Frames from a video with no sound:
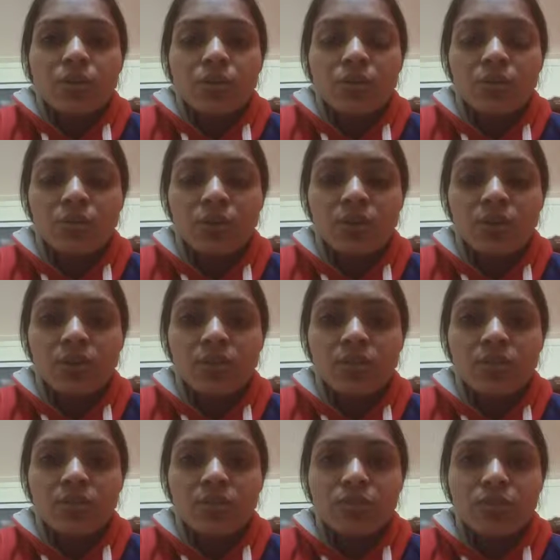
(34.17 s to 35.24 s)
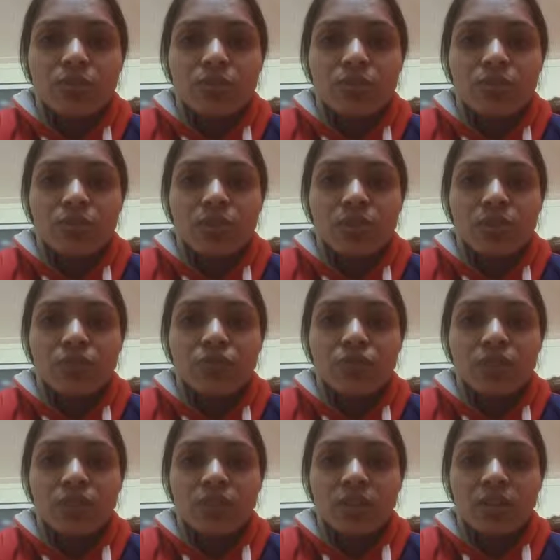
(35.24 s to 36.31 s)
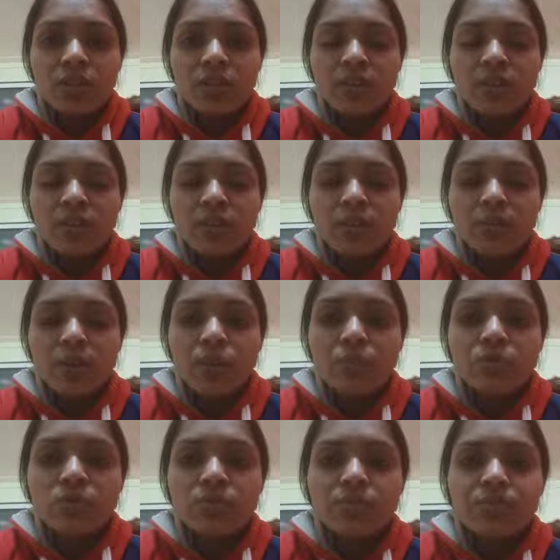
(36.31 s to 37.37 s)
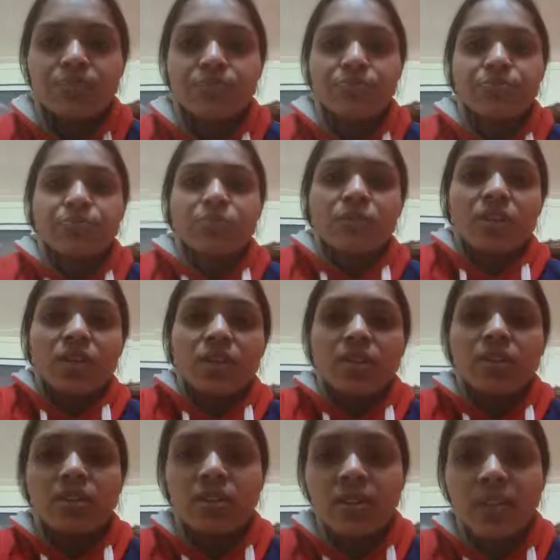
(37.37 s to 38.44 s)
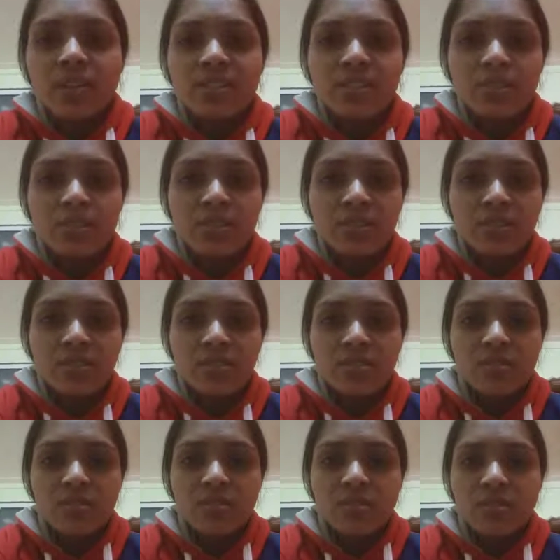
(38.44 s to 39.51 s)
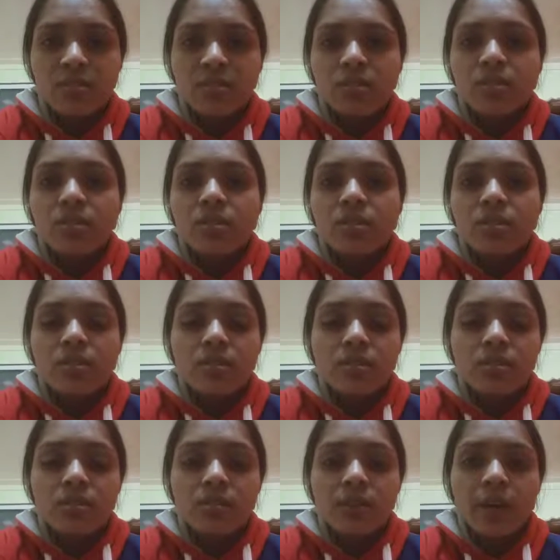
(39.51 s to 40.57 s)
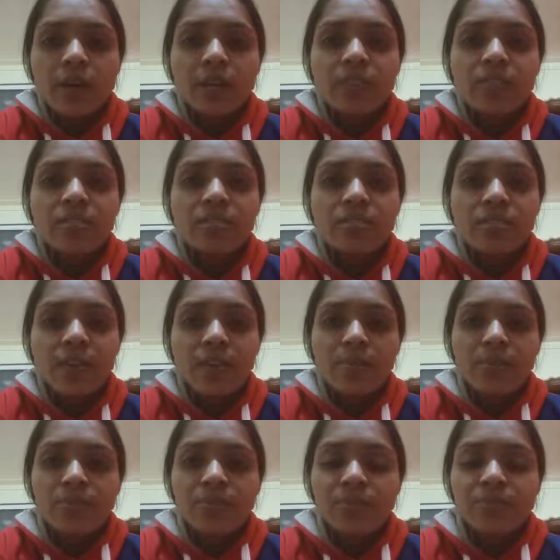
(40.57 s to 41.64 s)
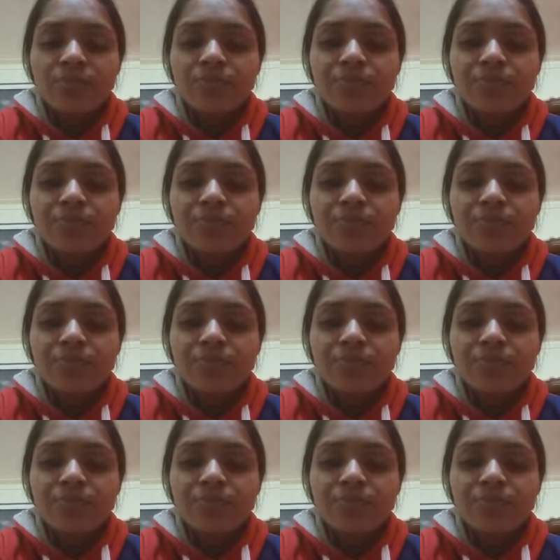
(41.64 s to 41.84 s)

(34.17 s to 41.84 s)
So in the we will learn about exceptions and its types